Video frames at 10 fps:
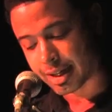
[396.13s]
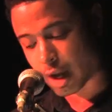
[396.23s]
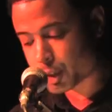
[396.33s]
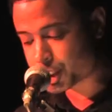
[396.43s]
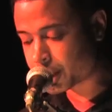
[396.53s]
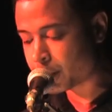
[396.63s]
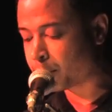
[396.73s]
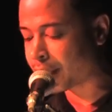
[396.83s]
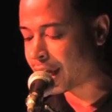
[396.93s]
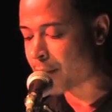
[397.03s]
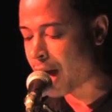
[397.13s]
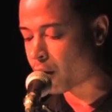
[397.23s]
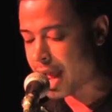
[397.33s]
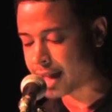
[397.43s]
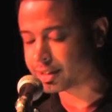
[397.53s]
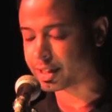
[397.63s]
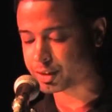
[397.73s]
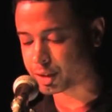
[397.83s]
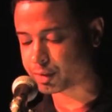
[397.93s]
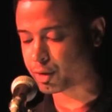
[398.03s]
Now, we shouldn't blame our
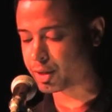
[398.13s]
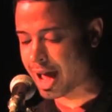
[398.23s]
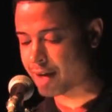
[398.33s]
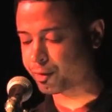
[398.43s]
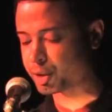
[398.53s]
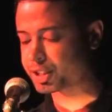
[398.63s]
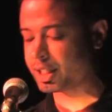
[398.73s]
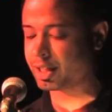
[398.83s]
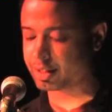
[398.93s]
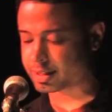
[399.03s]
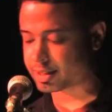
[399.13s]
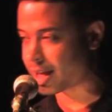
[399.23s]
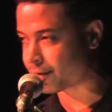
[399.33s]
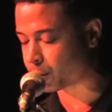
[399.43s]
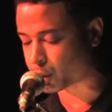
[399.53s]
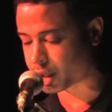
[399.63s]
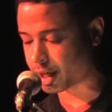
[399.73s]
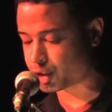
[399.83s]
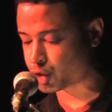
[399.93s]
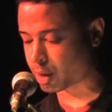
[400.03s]
ancestors for not foreseeing this inevitable
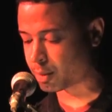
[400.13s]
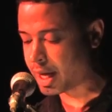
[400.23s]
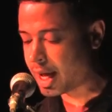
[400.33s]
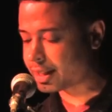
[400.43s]
conundrum.